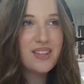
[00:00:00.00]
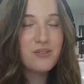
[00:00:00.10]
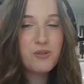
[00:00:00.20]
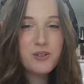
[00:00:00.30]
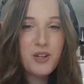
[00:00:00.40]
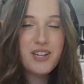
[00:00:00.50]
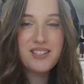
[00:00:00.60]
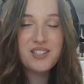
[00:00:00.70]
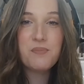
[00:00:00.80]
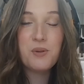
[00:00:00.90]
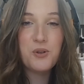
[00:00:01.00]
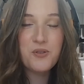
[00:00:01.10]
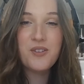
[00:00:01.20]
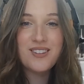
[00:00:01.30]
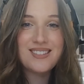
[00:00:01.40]
we're looking to
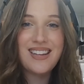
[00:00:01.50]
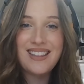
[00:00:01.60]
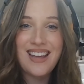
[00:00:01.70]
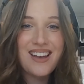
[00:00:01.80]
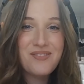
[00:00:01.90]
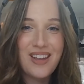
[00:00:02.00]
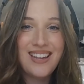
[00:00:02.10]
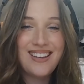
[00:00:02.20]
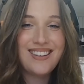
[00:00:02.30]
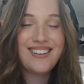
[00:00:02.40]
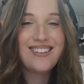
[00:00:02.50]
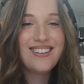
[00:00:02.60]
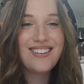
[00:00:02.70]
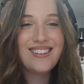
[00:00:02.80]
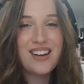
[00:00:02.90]
move. I'll say that. Oh,
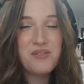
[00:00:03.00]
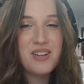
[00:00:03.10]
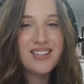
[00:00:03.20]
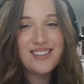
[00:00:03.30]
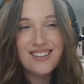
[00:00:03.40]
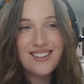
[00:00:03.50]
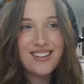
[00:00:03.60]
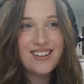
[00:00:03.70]
yeah. Are you I really? Mean, where?